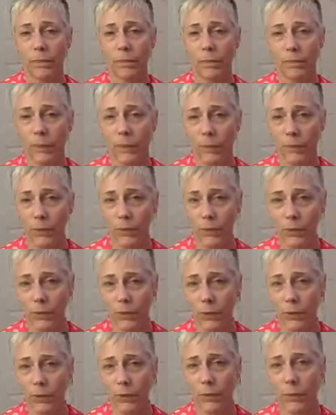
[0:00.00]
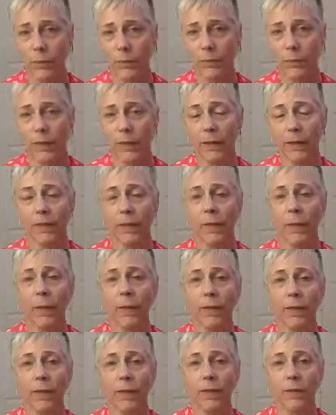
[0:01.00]
someone did a workshop there at the
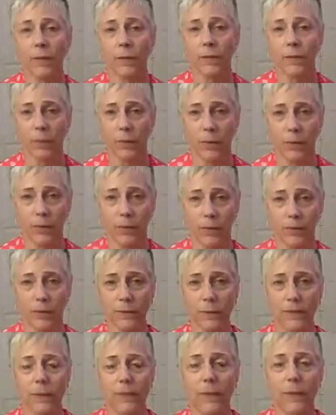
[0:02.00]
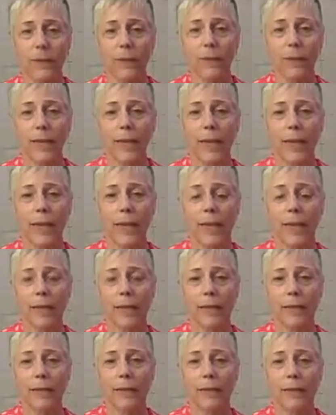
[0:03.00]
office on the oils,
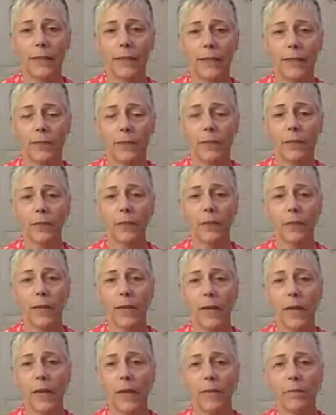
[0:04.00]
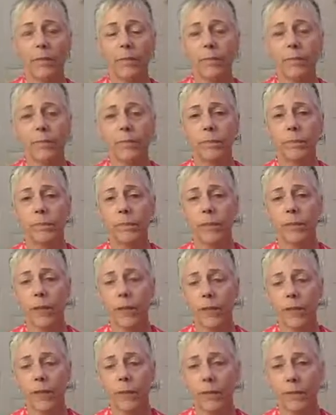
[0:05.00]
and then took the time
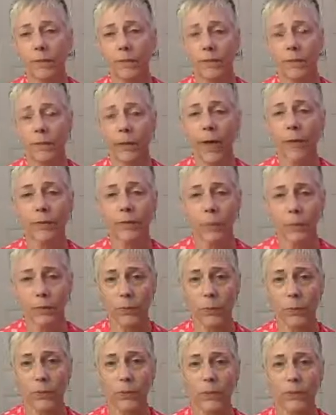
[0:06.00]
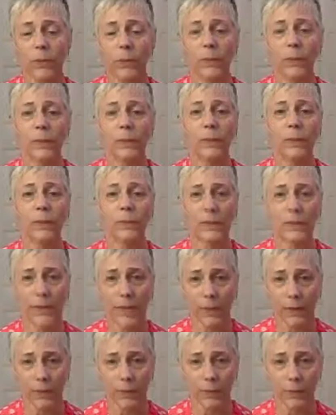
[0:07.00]
afterward to sit
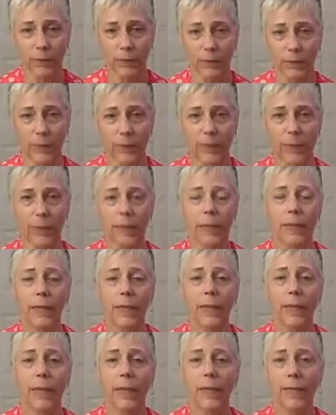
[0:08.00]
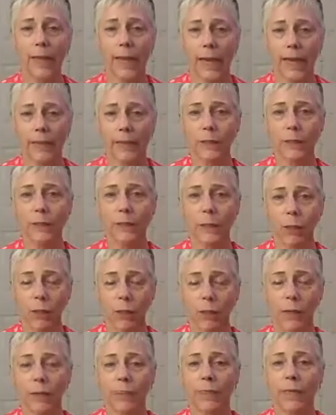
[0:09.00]
down with me and ask me
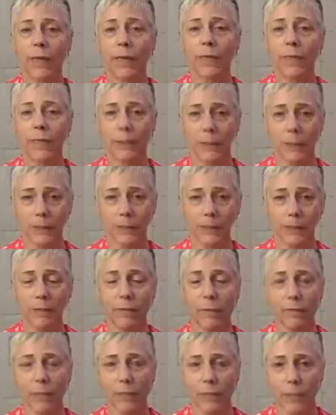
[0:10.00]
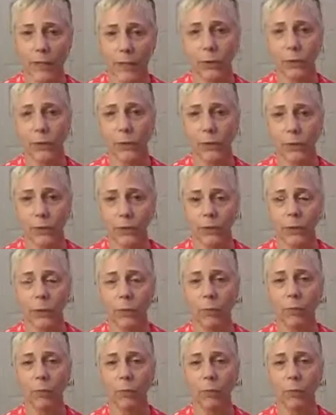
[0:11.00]
what my specific issues were,